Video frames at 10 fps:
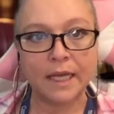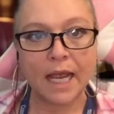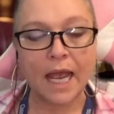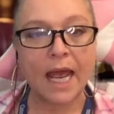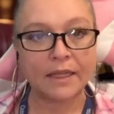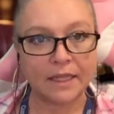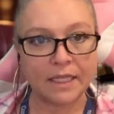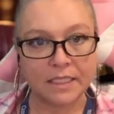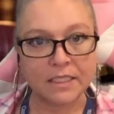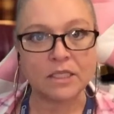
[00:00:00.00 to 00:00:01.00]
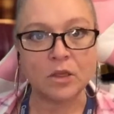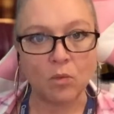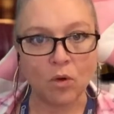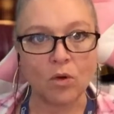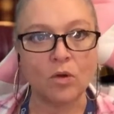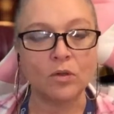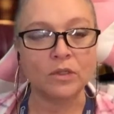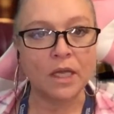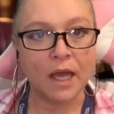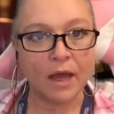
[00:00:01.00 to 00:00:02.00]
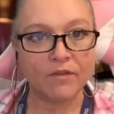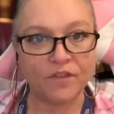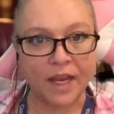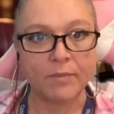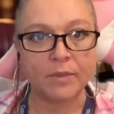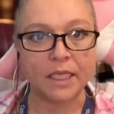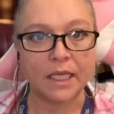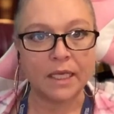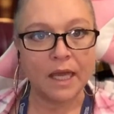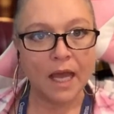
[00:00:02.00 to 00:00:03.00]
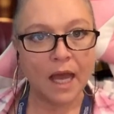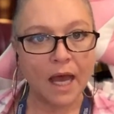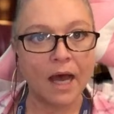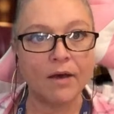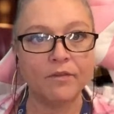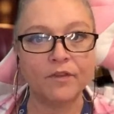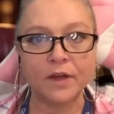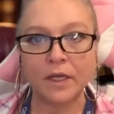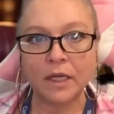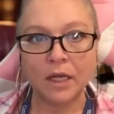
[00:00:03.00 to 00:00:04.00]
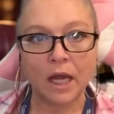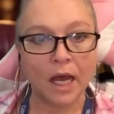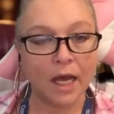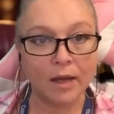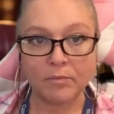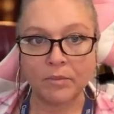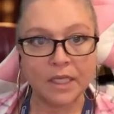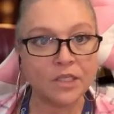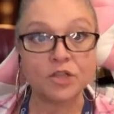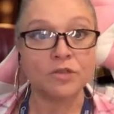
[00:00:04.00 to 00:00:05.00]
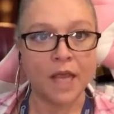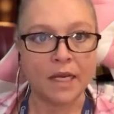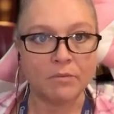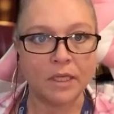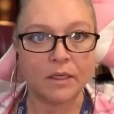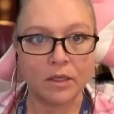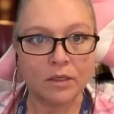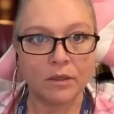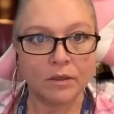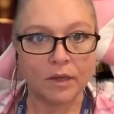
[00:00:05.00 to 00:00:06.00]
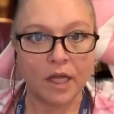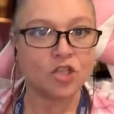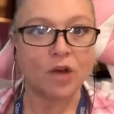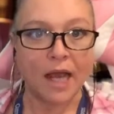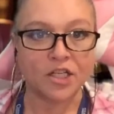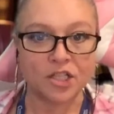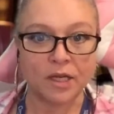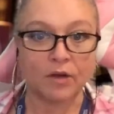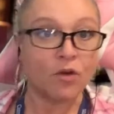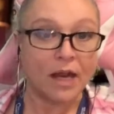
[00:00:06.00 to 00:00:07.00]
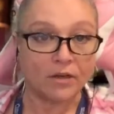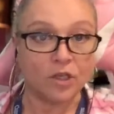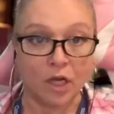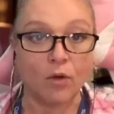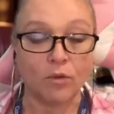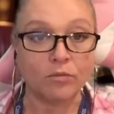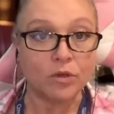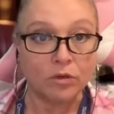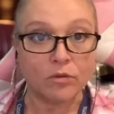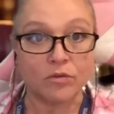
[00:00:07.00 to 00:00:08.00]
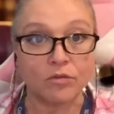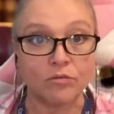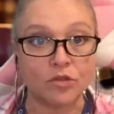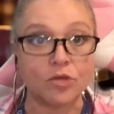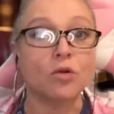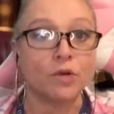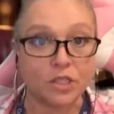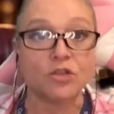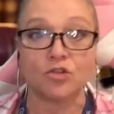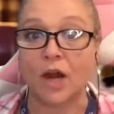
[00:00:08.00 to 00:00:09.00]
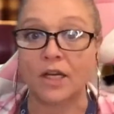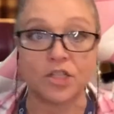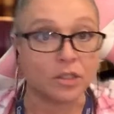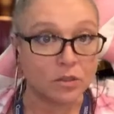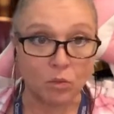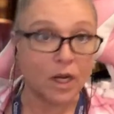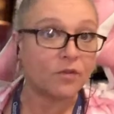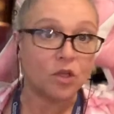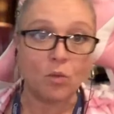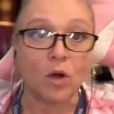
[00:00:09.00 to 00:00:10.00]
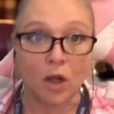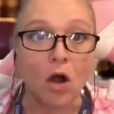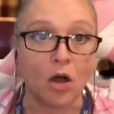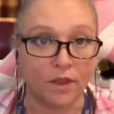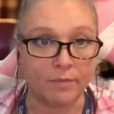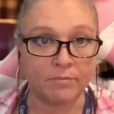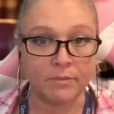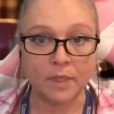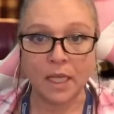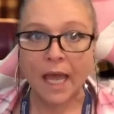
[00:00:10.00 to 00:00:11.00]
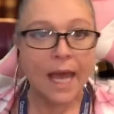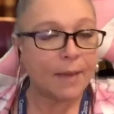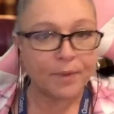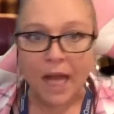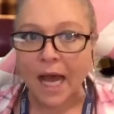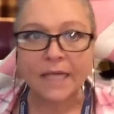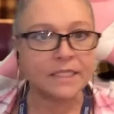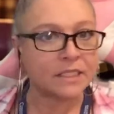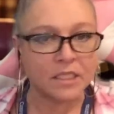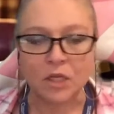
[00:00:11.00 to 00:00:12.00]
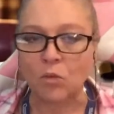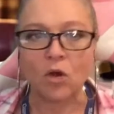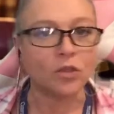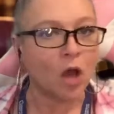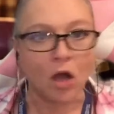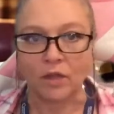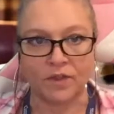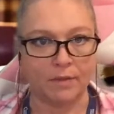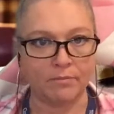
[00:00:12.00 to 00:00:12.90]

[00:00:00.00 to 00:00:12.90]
at the Disney World family of entertainment attraction, you know, tourist attractions, whatever you want to call them, Epcot, Disney World, all of them.